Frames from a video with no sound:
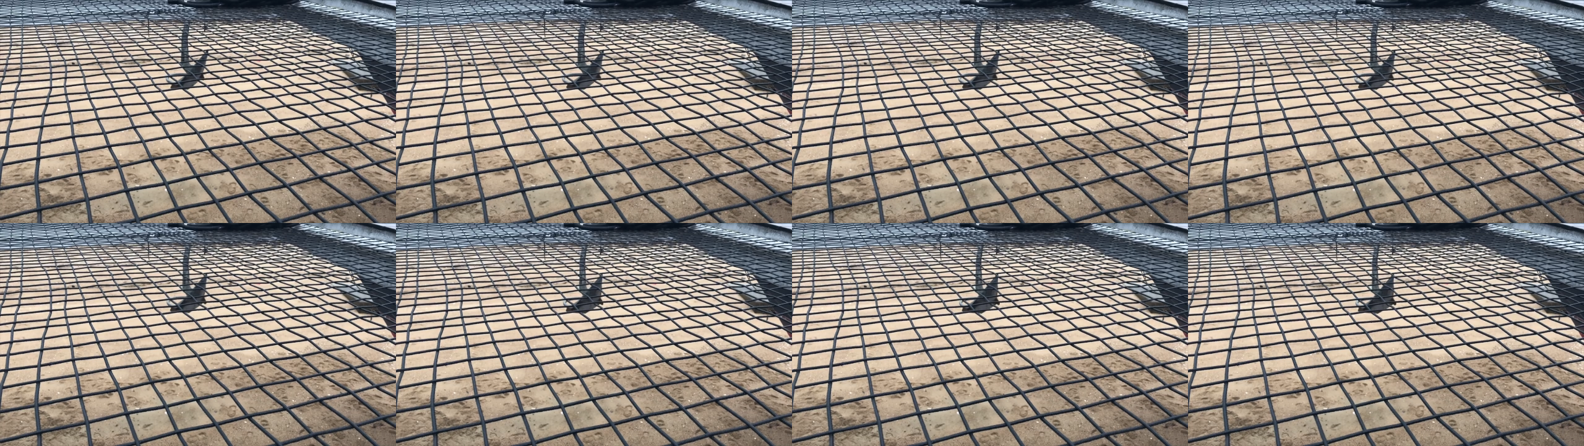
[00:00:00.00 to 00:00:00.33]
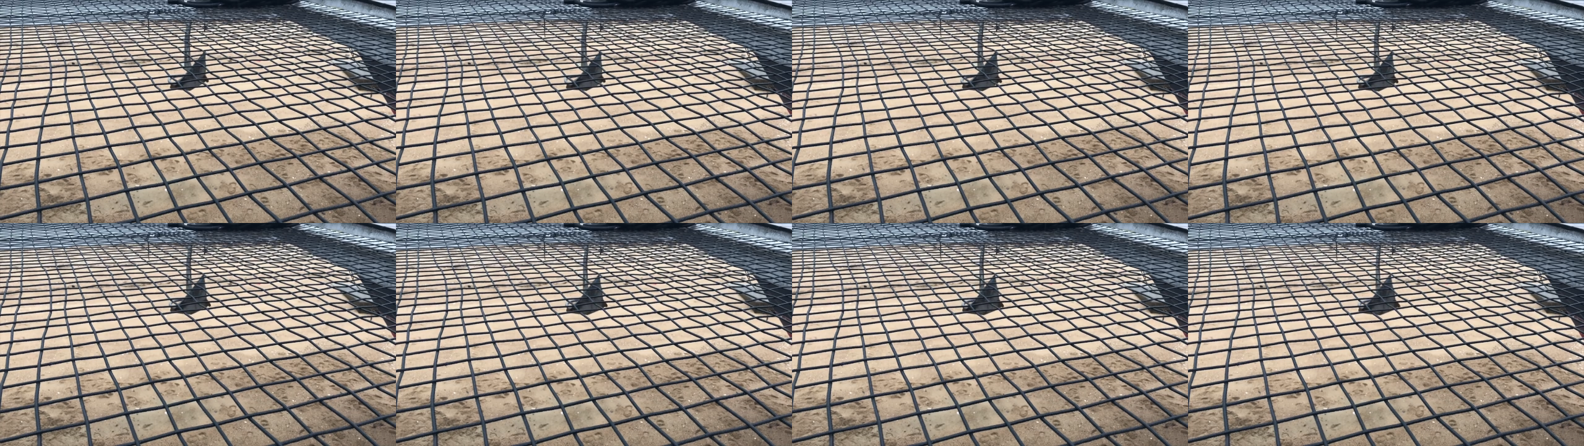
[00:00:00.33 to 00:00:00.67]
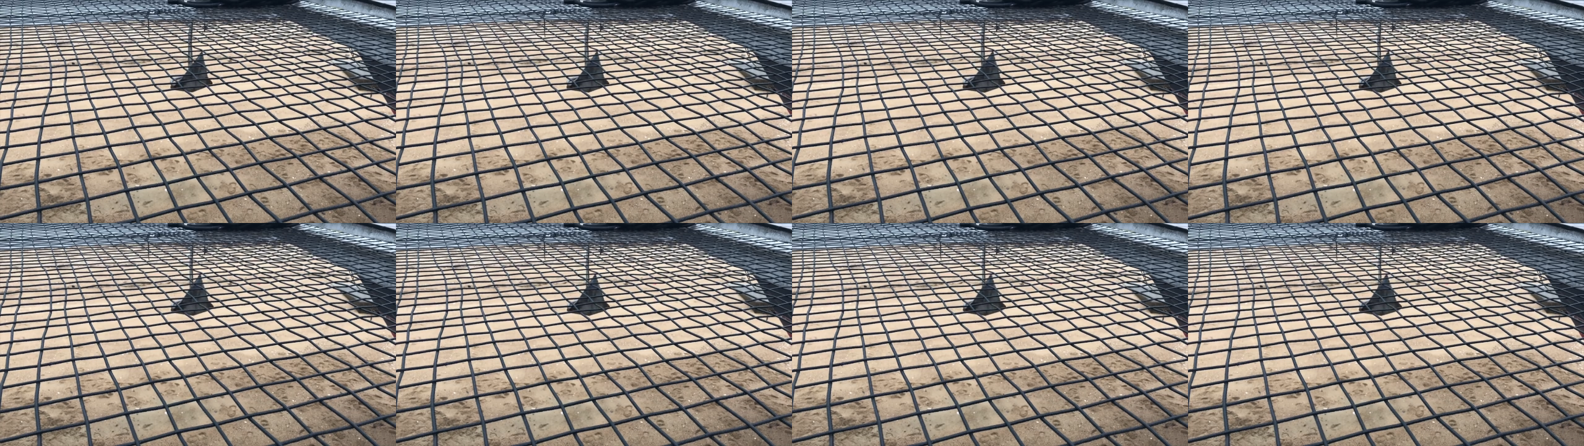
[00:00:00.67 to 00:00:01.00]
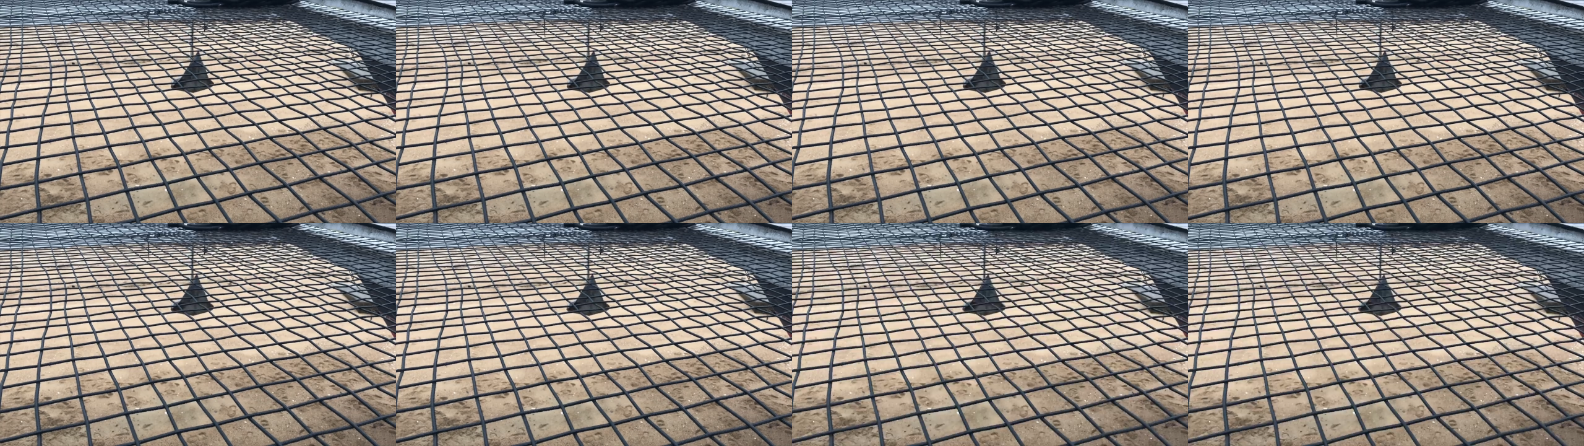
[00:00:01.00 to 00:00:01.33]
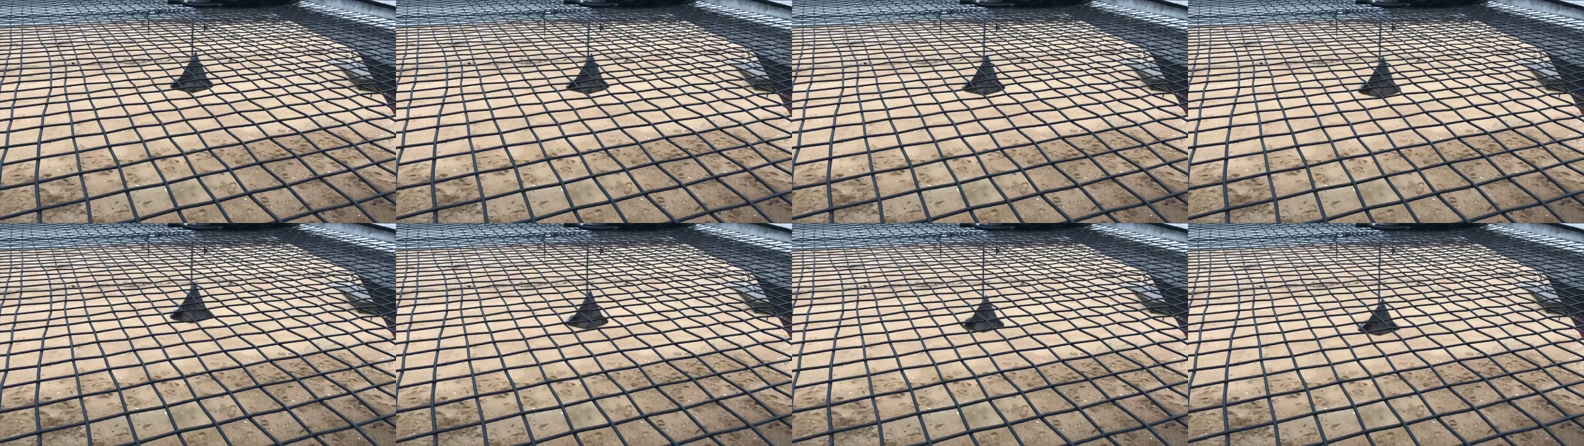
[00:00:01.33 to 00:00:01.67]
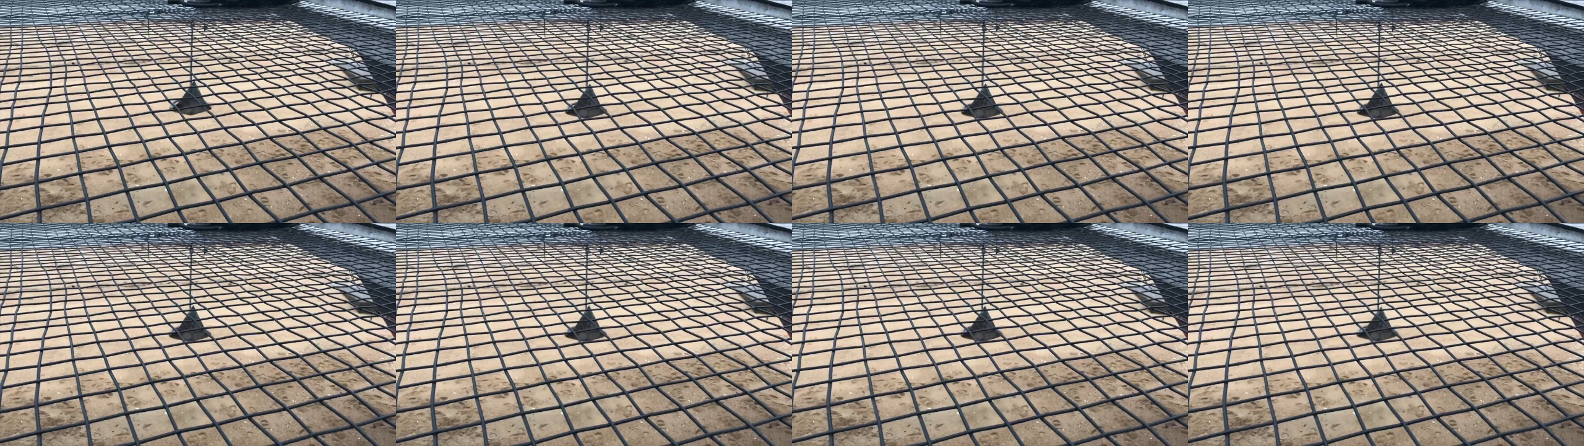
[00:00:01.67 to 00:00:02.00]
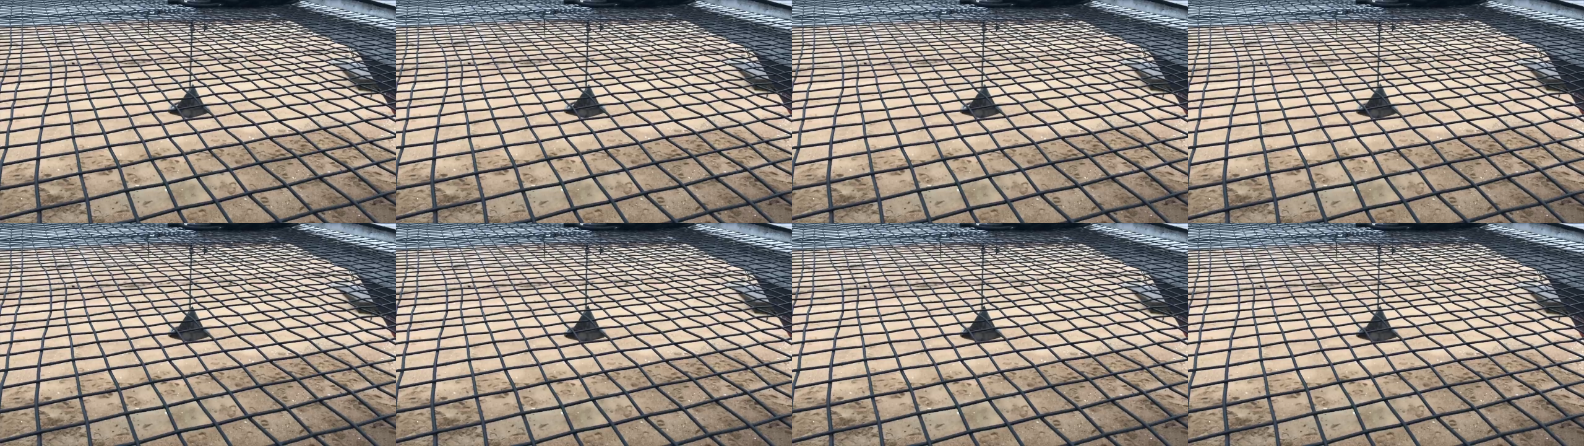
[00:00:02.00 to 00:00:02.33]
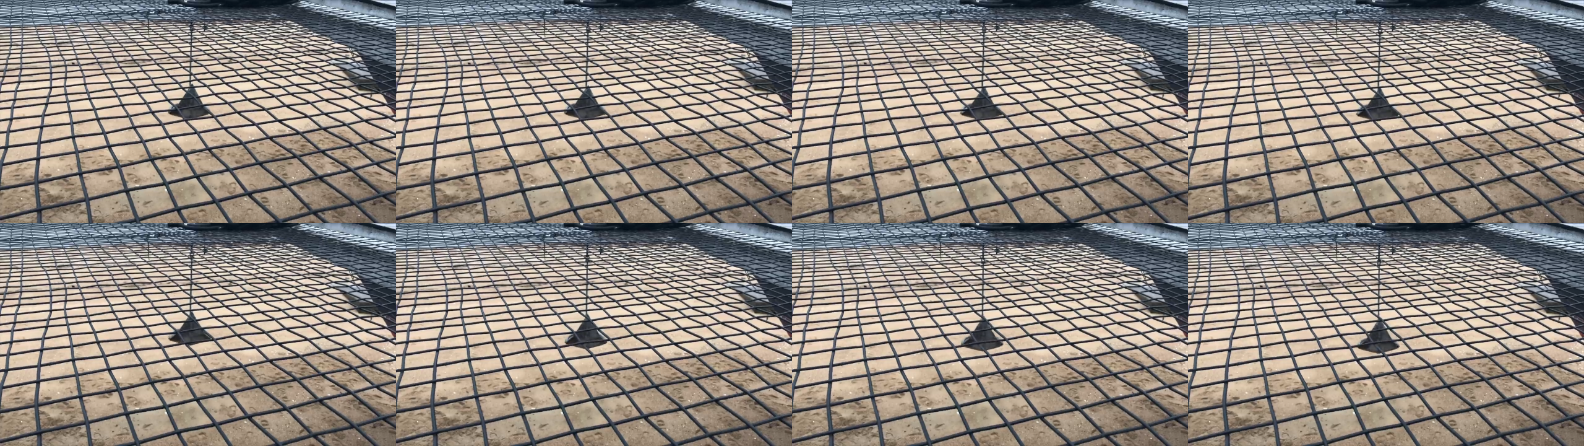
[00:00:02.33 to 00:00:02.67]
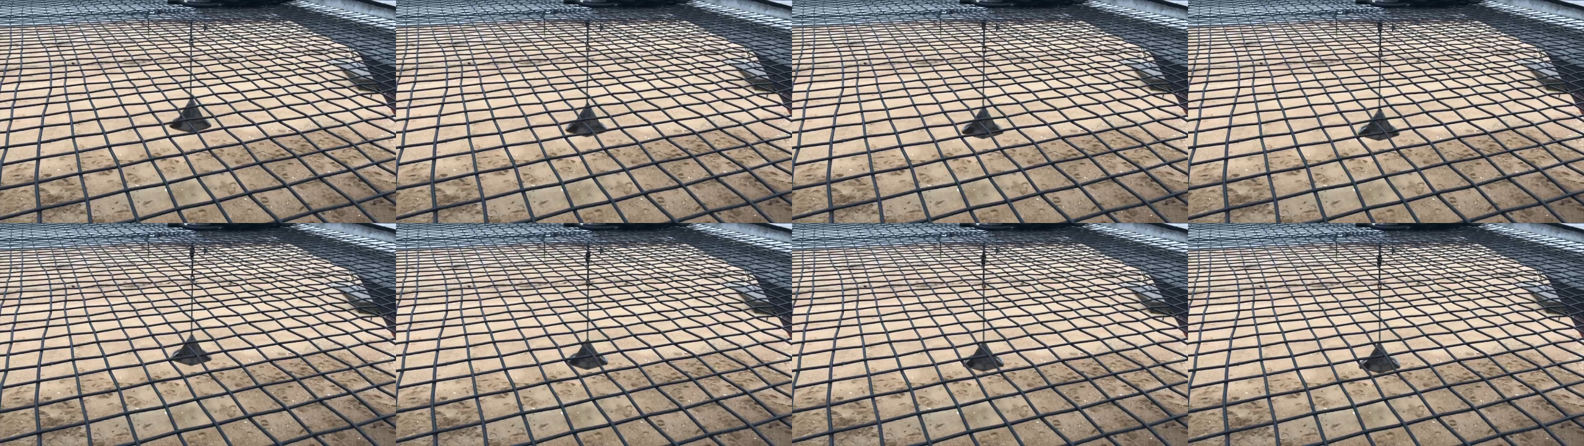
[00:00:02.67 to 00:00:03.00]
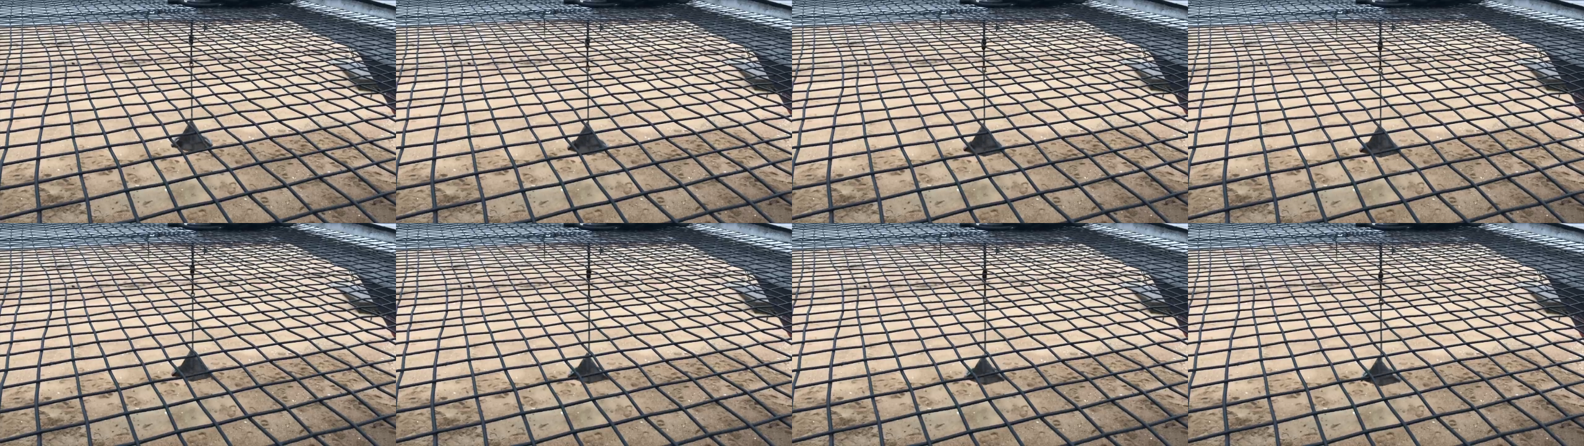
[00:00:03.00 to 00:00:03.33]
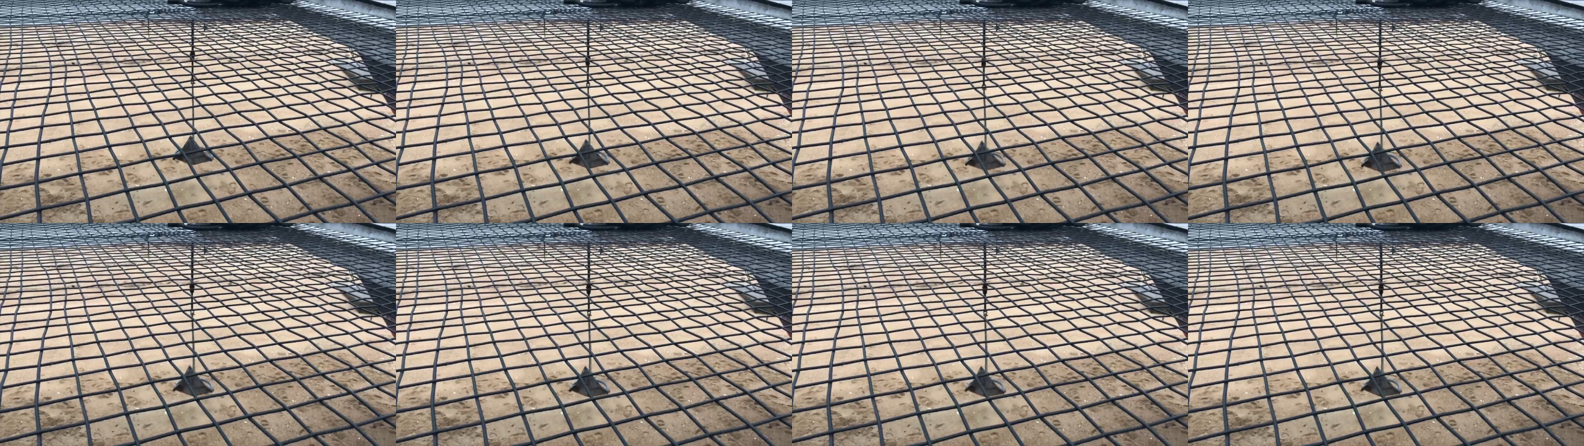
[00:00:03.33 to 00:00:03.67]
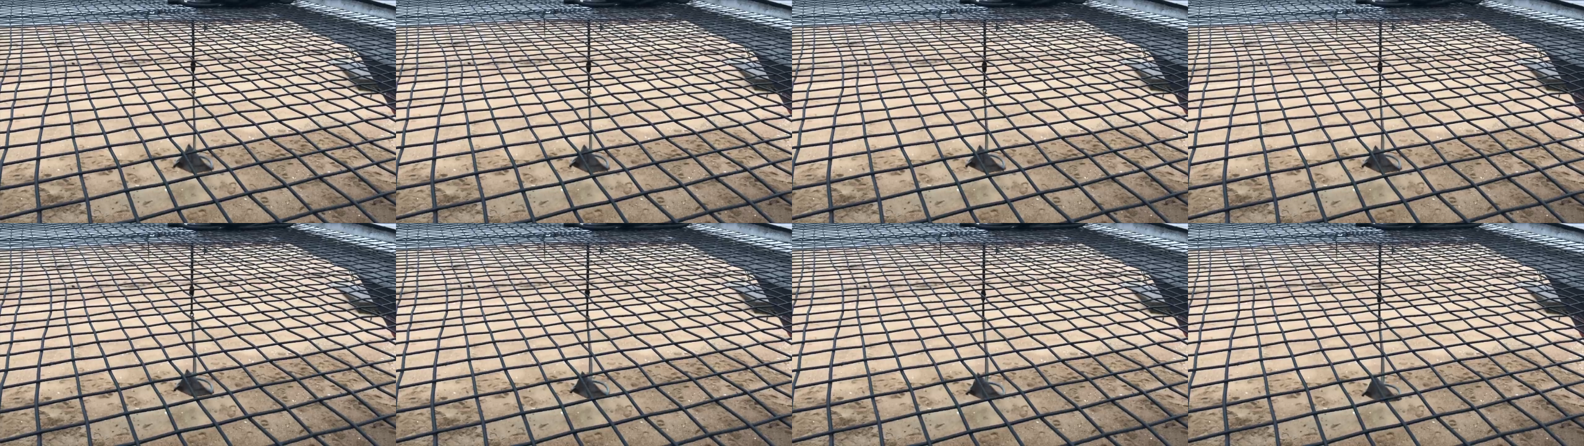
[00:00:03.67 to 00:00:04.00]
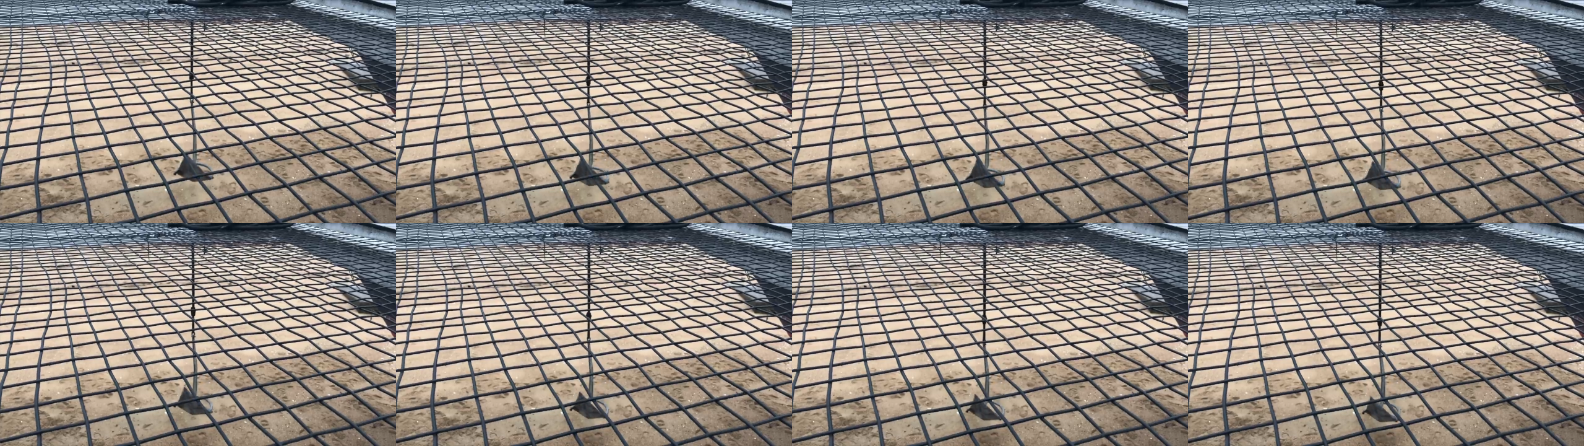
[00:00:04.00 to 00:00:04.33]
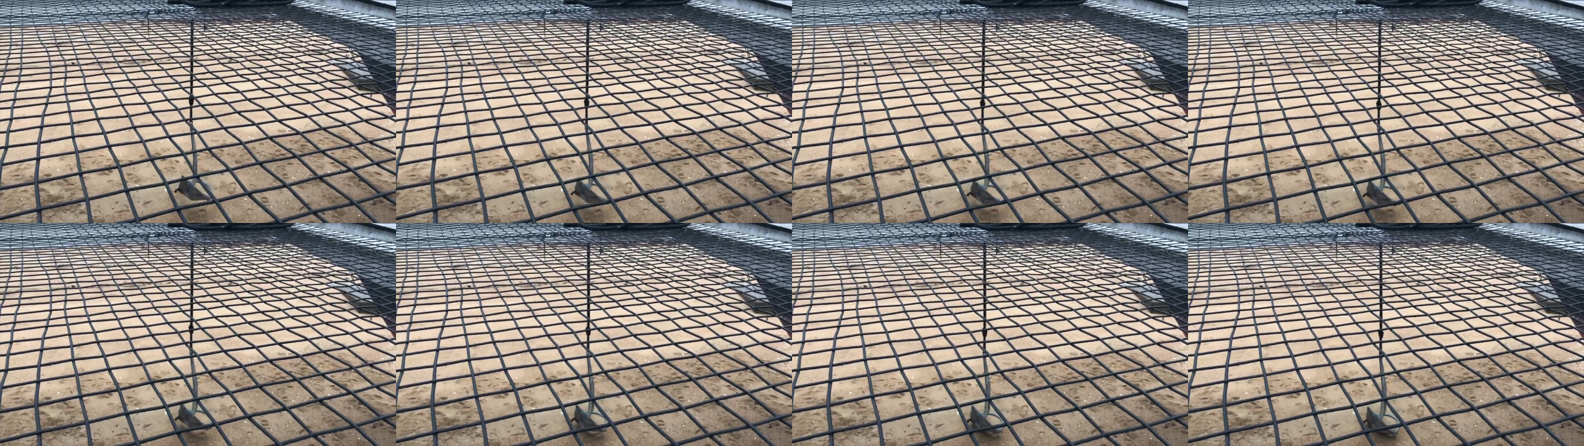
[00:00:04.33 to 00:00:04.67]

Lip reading: (no speaker visible)